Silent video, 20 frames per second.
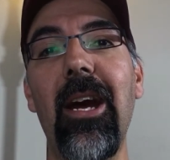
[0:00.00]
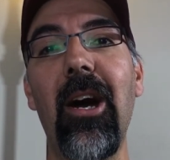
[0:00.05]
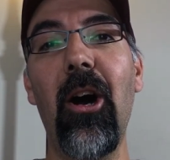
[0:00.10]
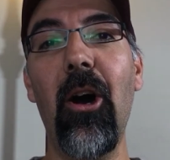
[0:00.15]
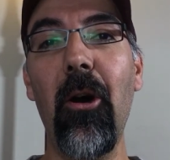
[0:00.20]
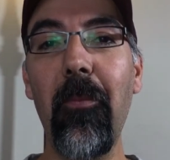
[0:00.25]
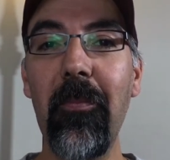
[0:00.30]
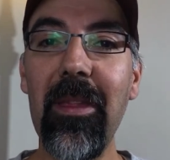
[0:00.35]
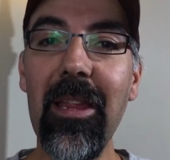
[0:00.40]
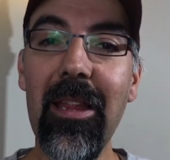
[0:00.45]

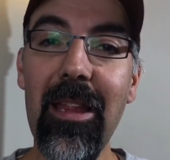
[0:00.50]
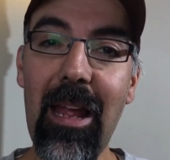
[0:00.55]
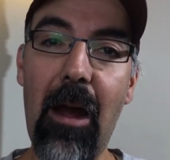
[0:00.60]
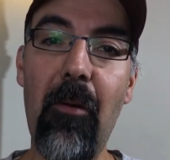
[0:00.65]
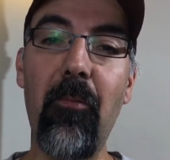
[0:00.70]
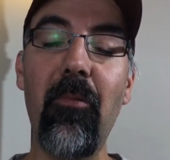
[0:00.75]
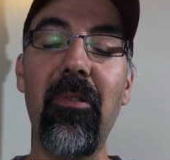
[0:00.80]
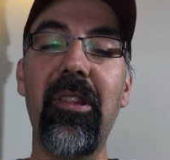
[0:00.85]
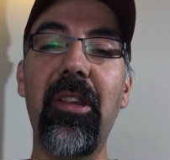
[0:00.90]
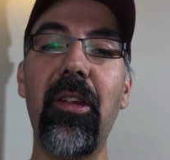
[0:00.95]
Hope
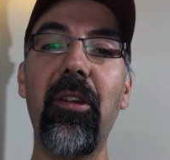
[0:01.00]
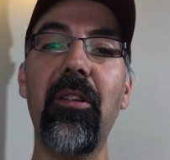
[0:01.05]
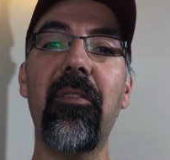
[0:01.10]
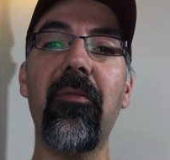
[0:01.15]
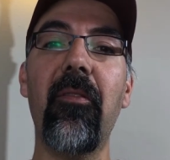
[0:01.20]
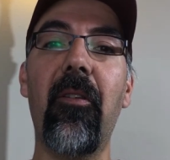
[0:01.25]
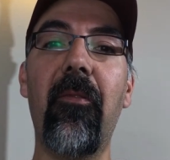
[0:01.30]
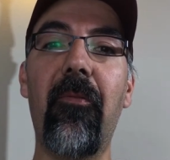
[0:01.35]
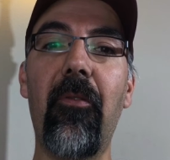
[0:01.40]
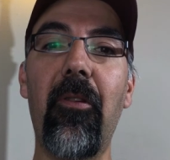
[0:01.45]
that was
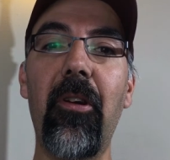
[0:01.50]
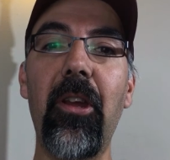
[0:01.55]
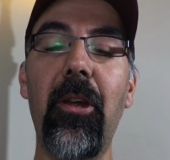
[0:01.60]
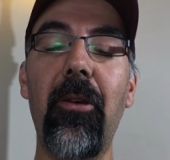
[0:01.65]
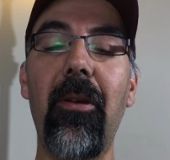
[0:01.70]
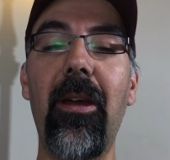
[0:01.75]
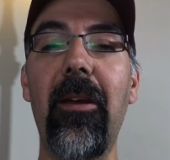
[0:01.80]
useful for you.